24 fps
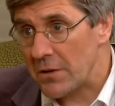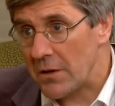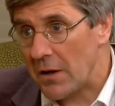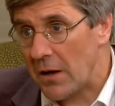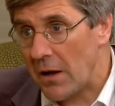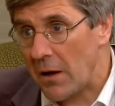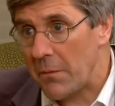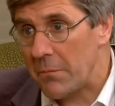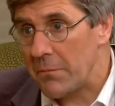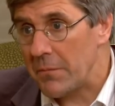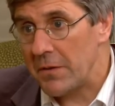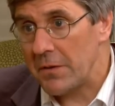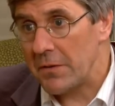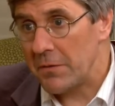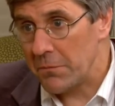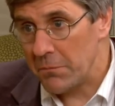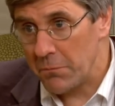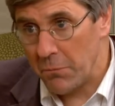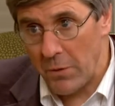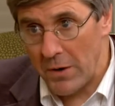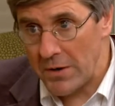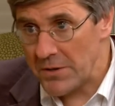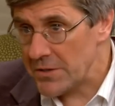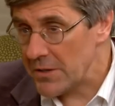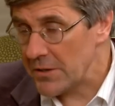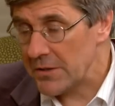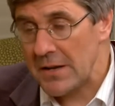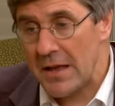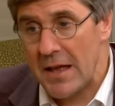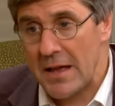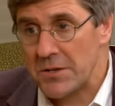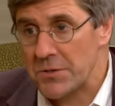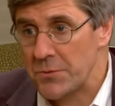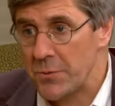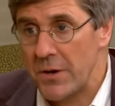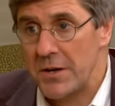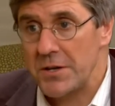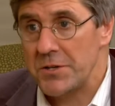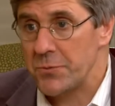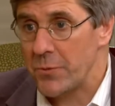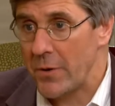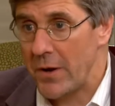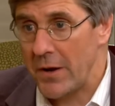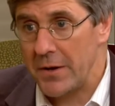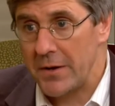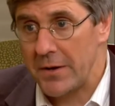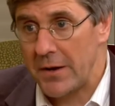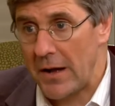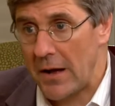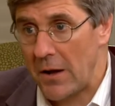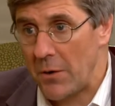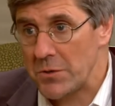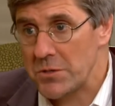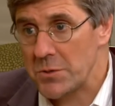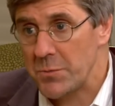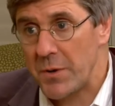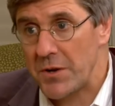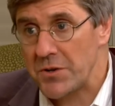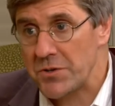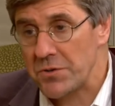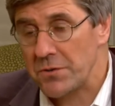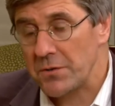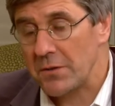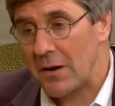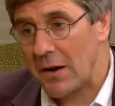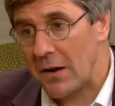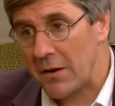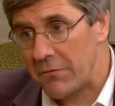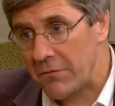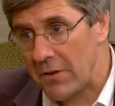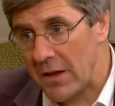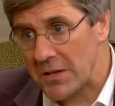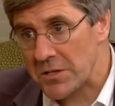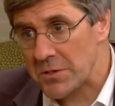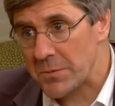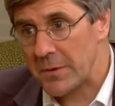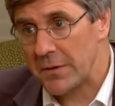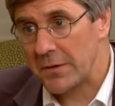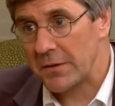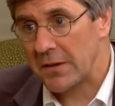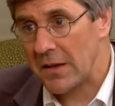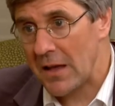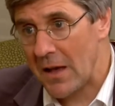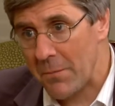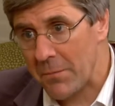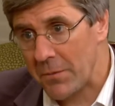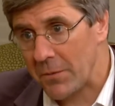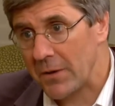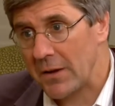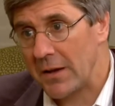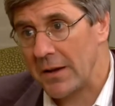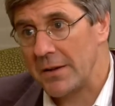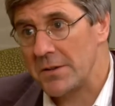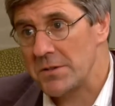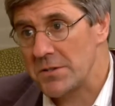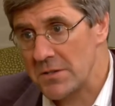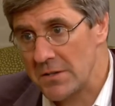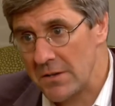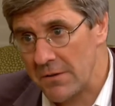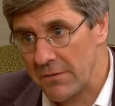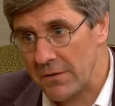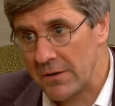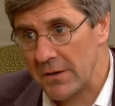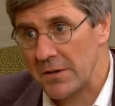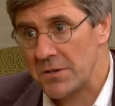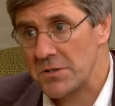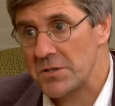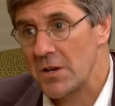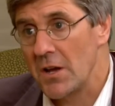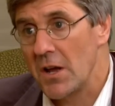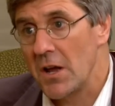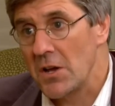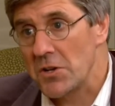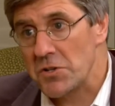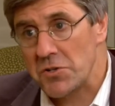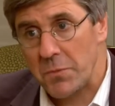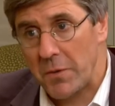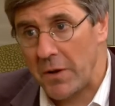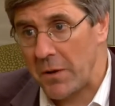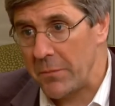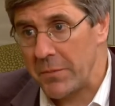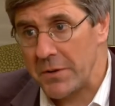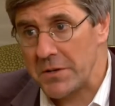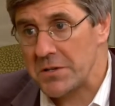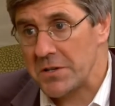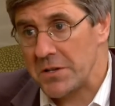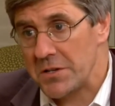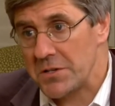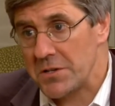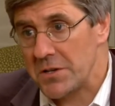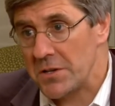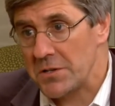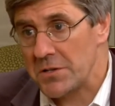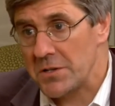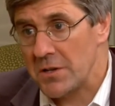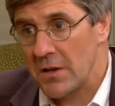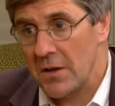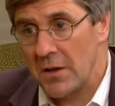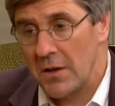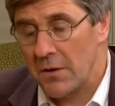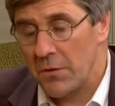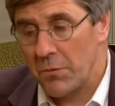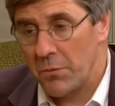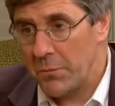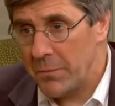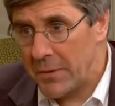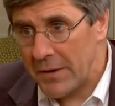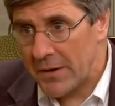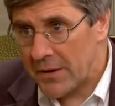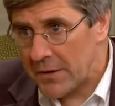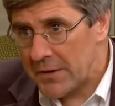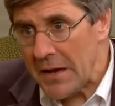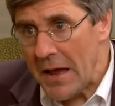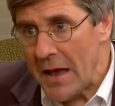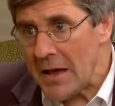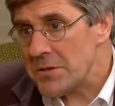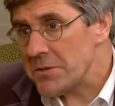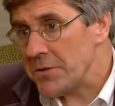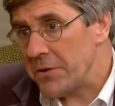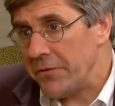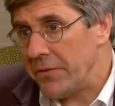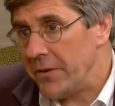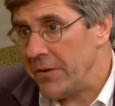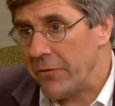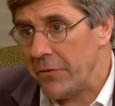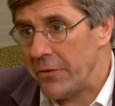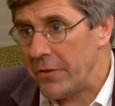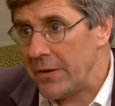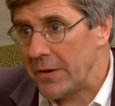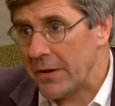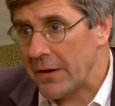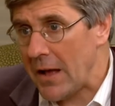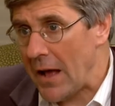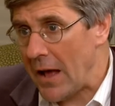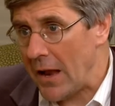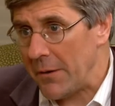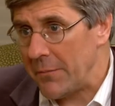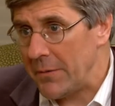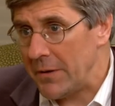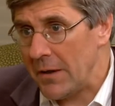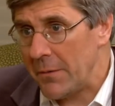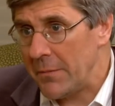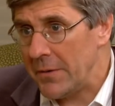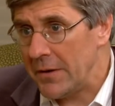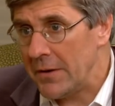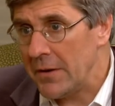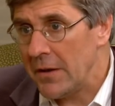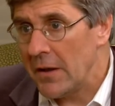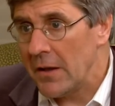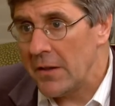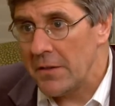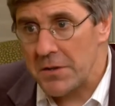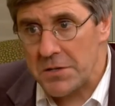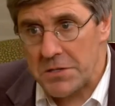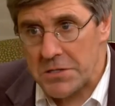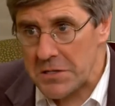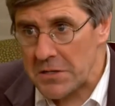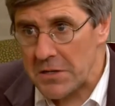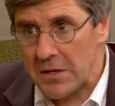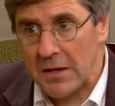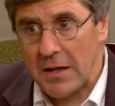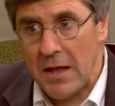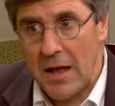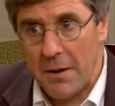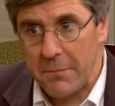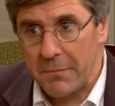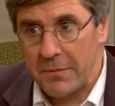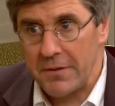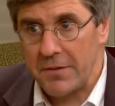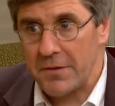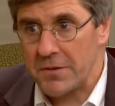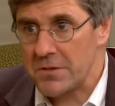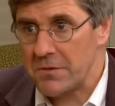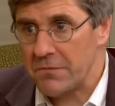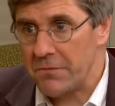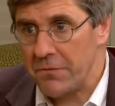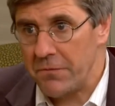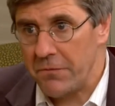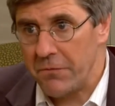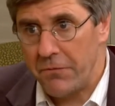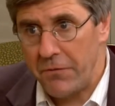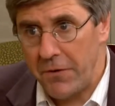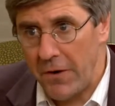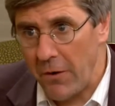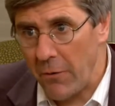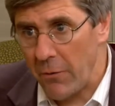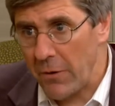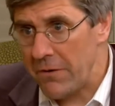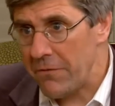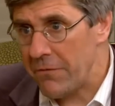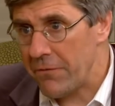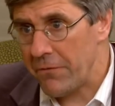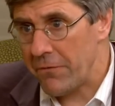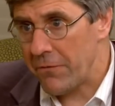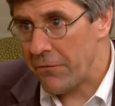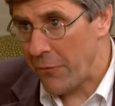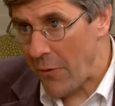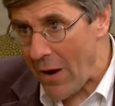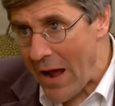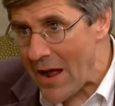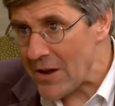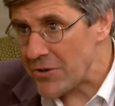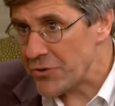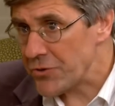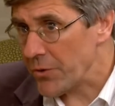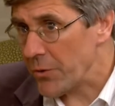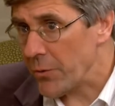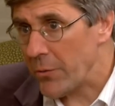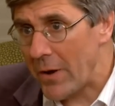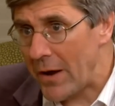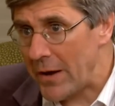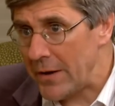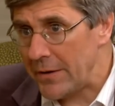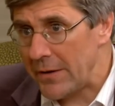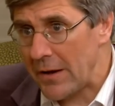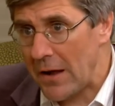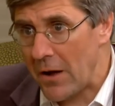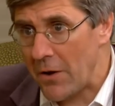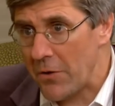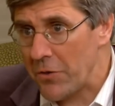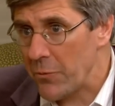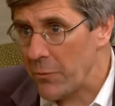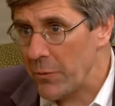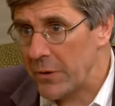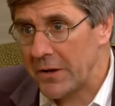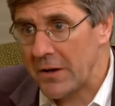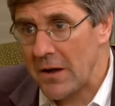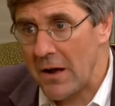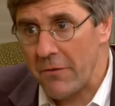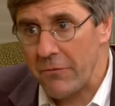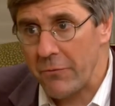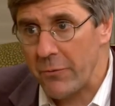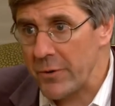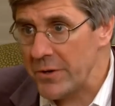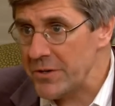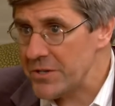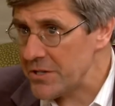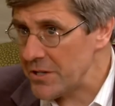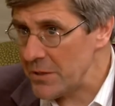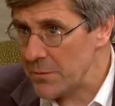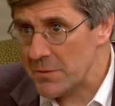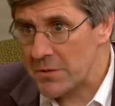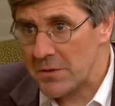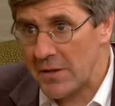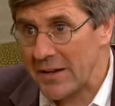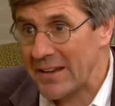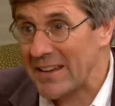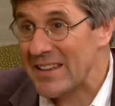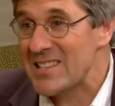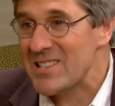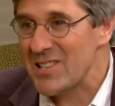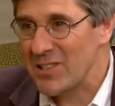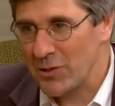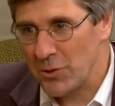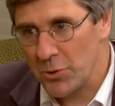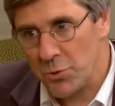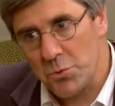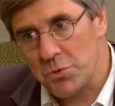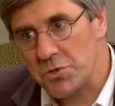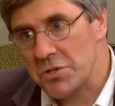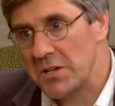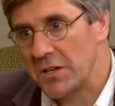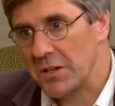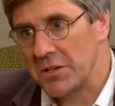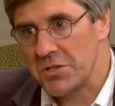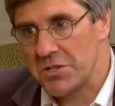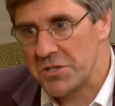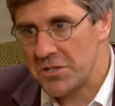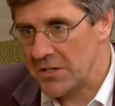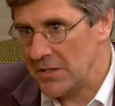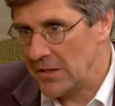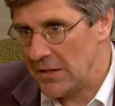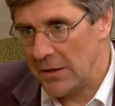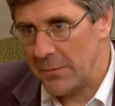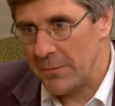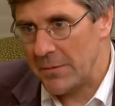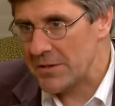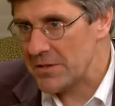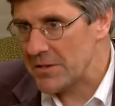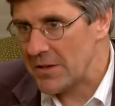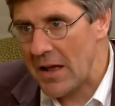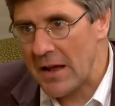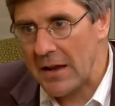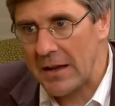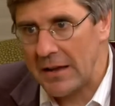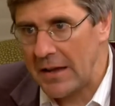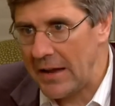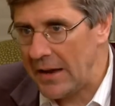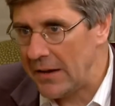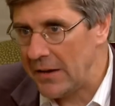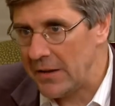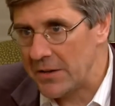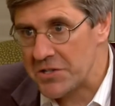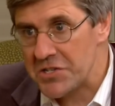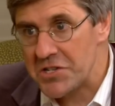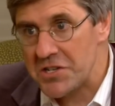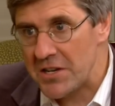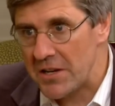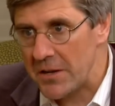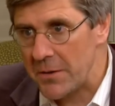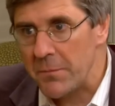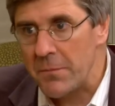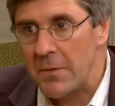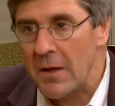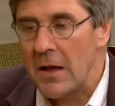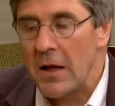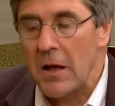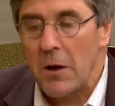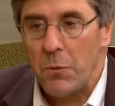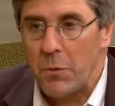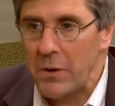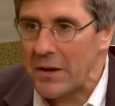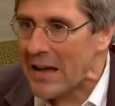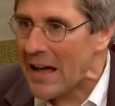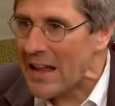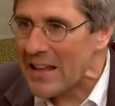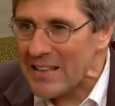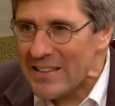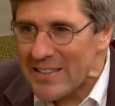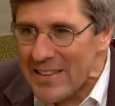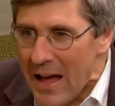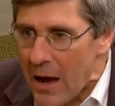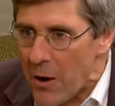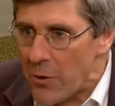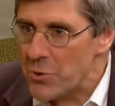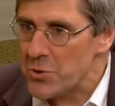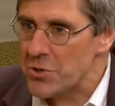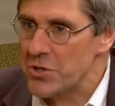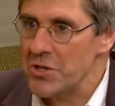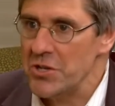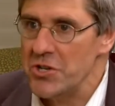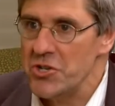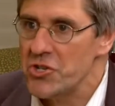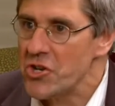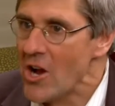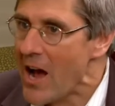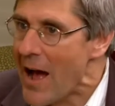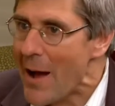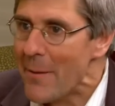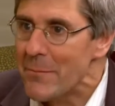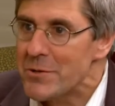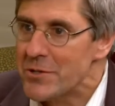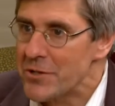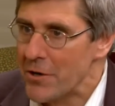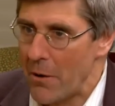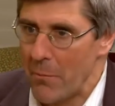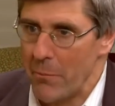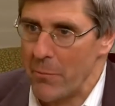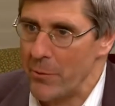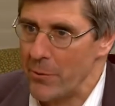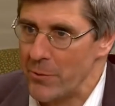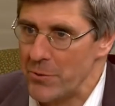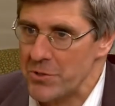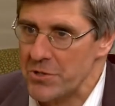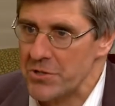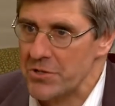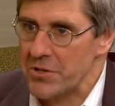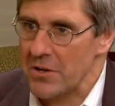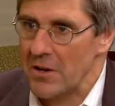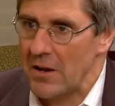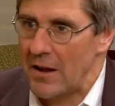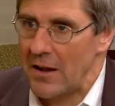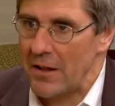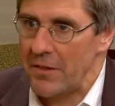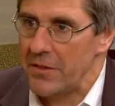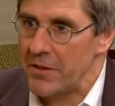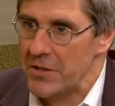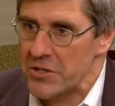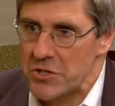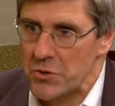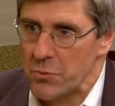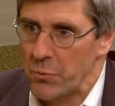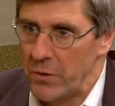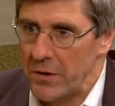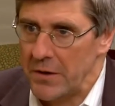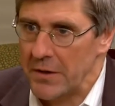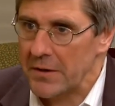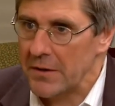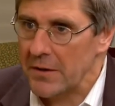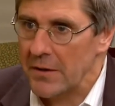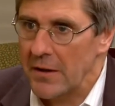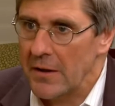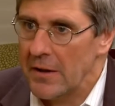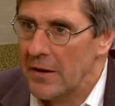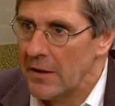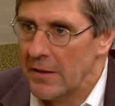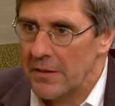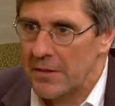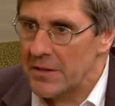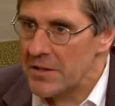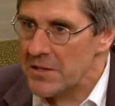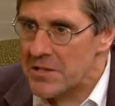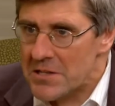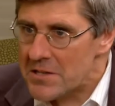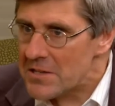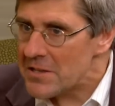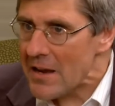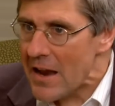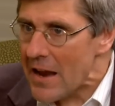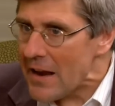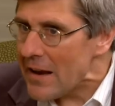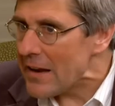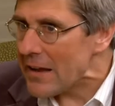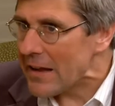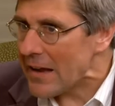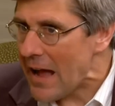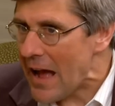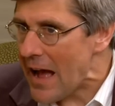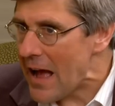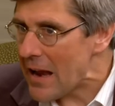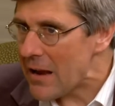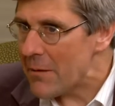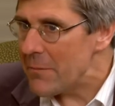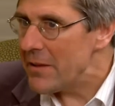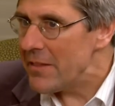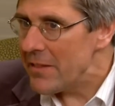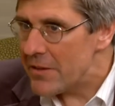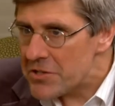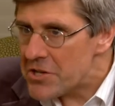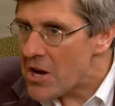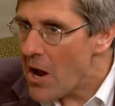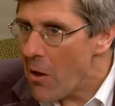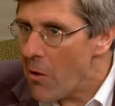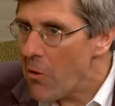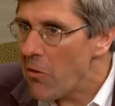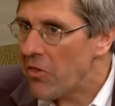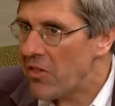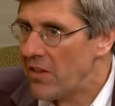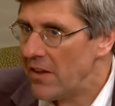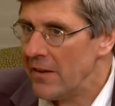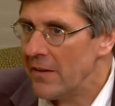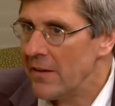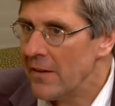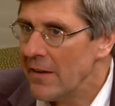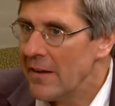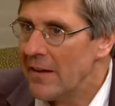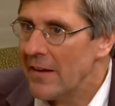Um, raising tax rates right now, especially on investment, capital gains, dividends, small businesses would be a catastrophe for the economy. I mean, this is an economy that's very fragile right now. The recovery seems like it's losing steam, it's not gaining steam. We got lousy jobs numbers uh, this week. This is not an economy that's healthy.